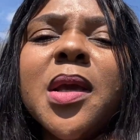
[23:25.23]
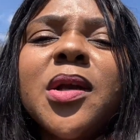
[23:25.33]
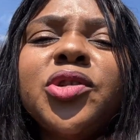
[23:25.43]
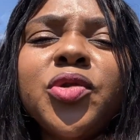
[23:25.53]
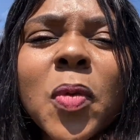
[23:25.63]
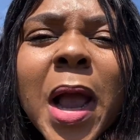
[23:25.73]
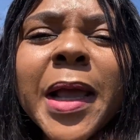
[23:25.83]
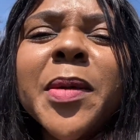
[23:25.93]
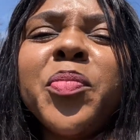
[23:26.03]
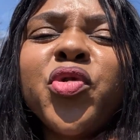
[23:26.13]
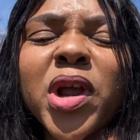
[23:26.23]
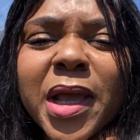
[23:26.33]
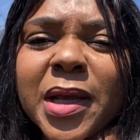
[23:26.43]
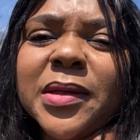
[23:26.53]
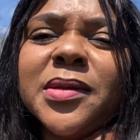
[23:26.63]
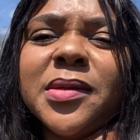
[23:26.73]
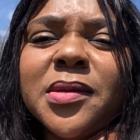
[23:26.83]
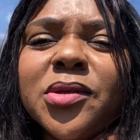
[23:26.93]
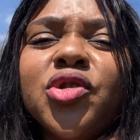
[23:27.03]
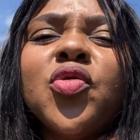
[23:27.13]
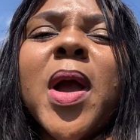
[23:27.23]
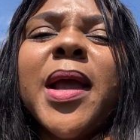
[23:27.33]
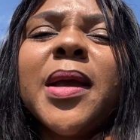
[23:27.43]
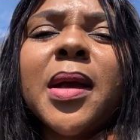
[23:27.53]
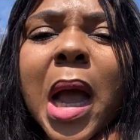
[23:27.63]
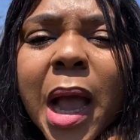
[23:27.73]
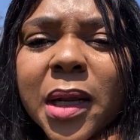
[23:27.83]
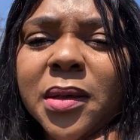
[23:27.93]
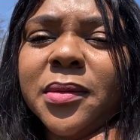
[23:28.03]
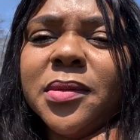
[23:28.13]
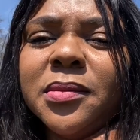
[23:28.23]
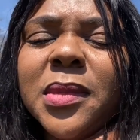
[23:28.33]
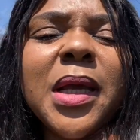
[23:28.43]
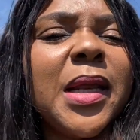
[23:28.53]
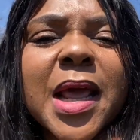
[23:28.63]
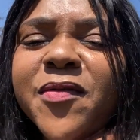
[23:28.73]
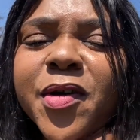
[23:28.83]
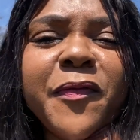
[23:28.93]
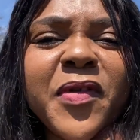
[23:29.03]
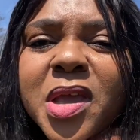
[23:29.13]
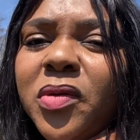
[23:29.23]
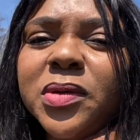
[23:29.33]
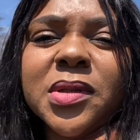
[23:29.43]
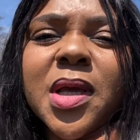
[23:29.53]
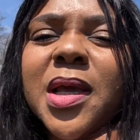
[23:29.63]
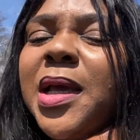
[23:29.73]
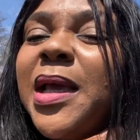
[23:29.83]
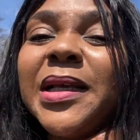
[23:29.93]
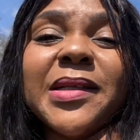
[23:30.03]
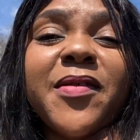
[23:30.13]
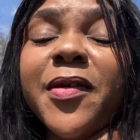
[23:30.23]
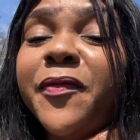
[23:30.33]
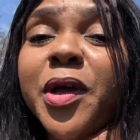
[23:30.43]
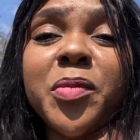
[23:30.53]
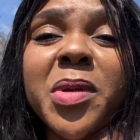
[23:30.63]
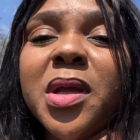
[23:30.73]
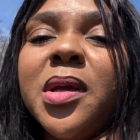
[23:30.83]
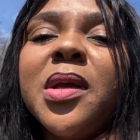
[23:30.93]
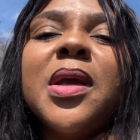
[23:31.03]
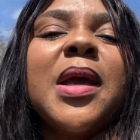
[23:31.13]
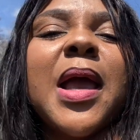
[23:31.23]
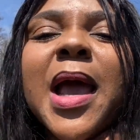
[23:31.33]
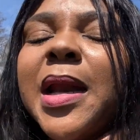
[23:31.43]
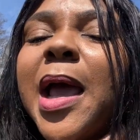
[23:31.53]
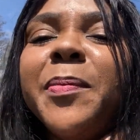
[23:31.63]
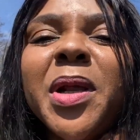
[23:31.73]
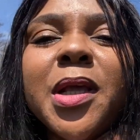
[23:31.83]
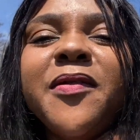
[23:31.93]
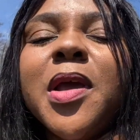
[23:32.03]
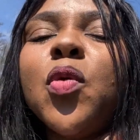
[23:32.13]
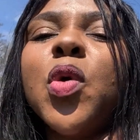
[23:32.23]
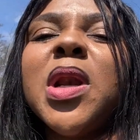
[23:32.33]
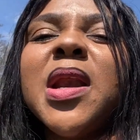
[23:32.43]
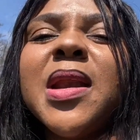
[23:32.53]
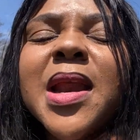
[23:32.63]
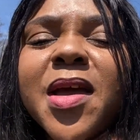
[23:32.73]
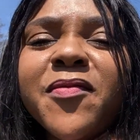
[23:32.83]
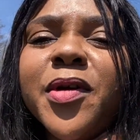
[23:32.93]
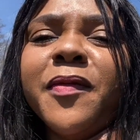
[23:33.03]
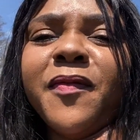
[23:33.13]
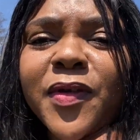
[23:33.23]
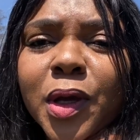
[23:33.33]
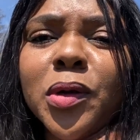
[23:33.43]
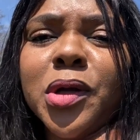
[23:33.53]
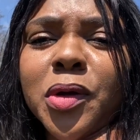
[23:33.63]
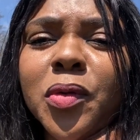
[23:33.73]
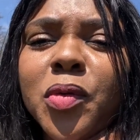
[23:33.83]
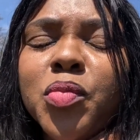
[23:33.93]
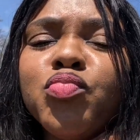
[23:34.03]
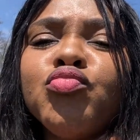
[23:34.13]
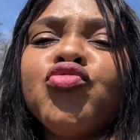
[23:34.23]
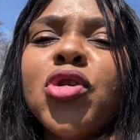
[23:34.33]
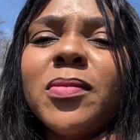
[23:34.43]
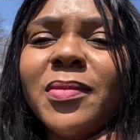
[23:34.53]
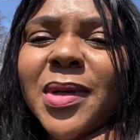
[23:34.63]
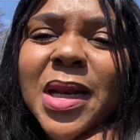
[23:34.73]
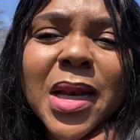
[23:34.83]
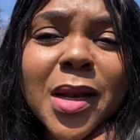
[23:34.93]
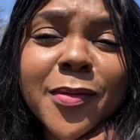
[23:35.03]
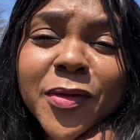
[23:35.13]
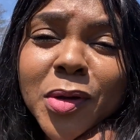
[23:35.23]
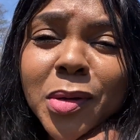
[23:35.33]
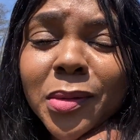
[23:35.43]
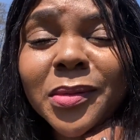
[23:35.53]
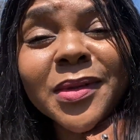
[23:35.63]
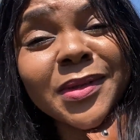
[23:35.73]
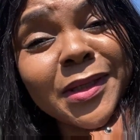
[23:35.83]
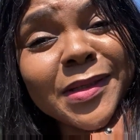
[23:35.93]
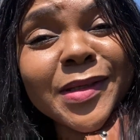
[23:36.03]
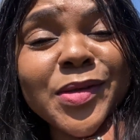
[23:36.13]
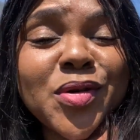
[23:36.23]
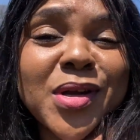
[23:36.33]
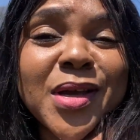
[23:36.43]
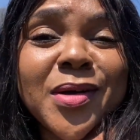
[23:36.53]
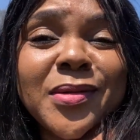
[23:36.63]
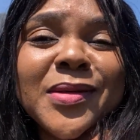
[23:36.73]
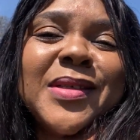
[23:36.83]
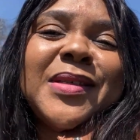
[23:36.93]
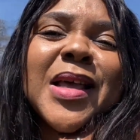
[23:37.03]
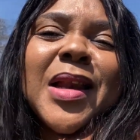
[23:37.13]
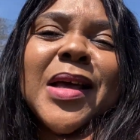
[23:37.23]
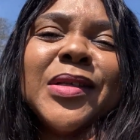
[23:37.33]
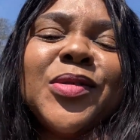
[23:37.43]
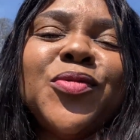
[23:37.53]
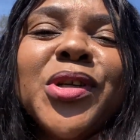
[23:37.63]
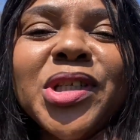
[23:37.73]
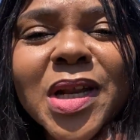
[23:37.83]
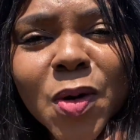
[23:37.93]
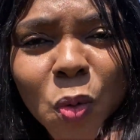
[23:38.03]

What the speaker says: Try prayers. Try God. He never fails. He has never failed me, and I believe He will never fail you. Love you all. This is your girl, Stella's Original